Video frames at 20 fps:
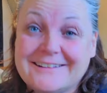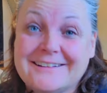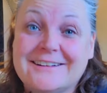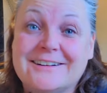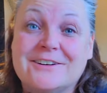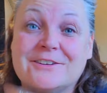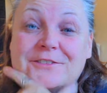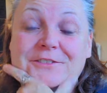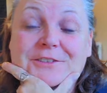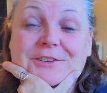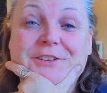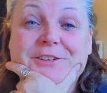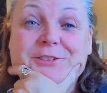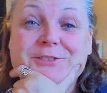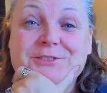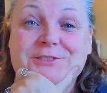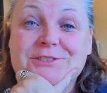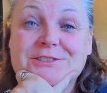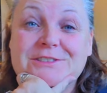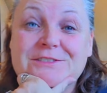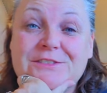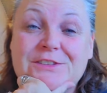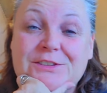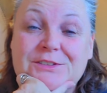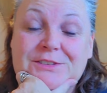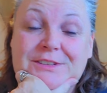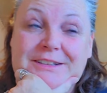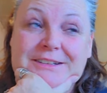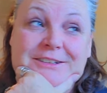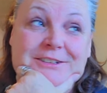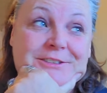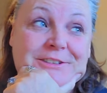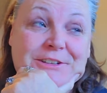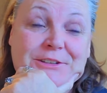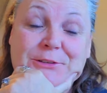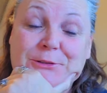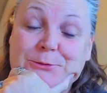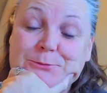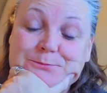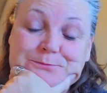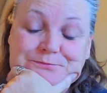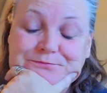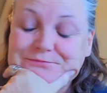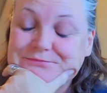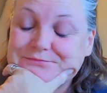Oh, for those of you that are new,